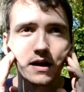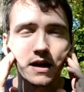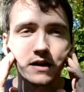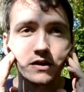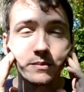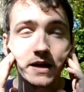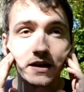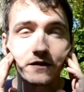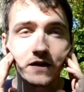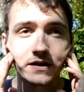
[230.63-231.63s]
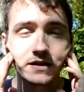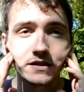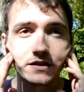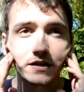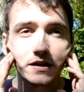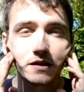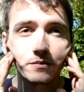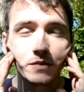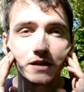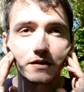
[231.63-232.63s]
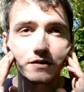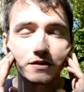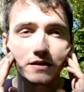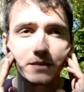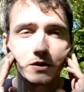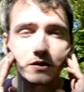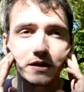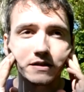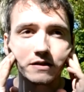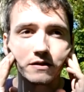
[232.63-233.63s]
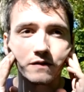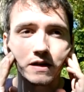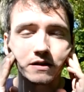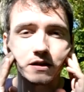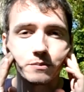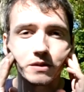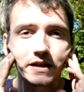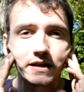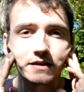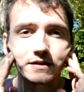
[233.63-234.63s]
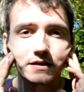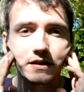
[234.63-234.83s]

And you may not find tension here, but just keep going until you find a good place.